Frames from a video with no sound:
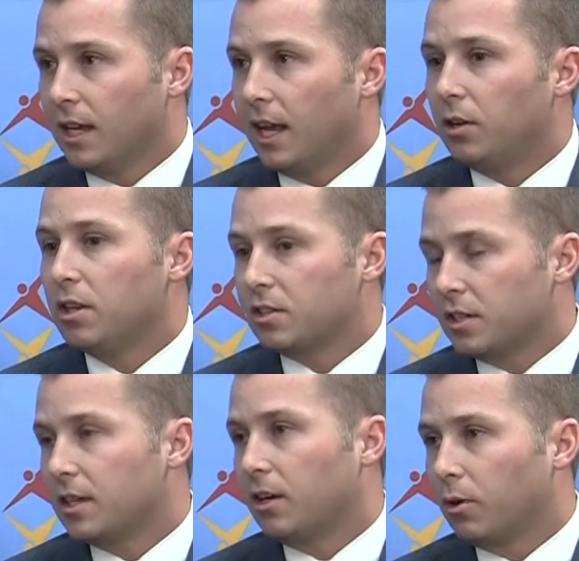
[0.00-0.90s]
And this
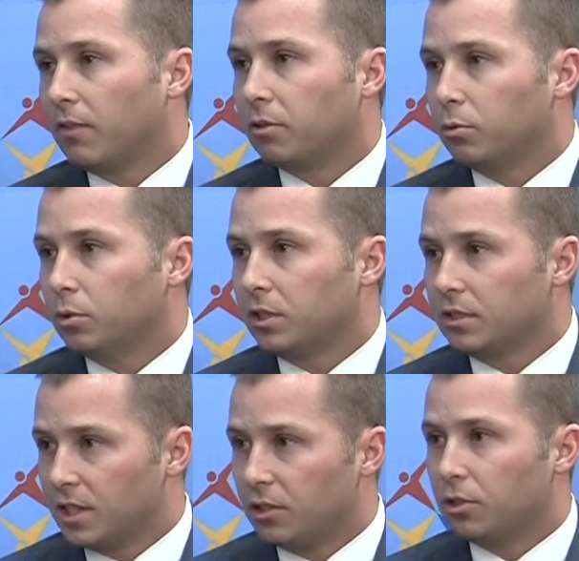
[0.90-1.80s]
container effort will
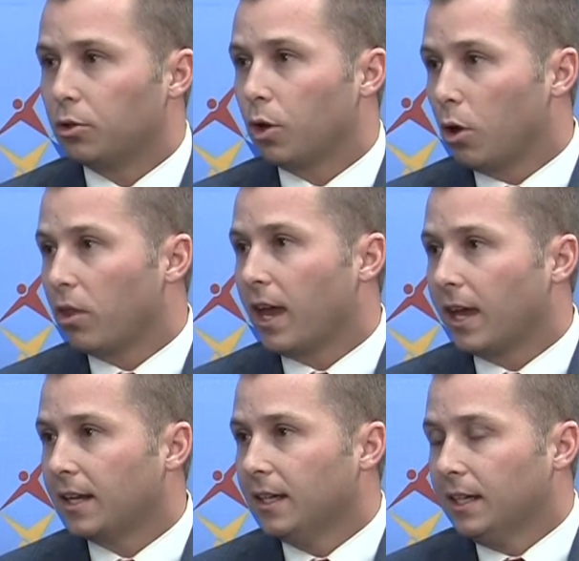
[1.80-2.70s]
continue to grow that,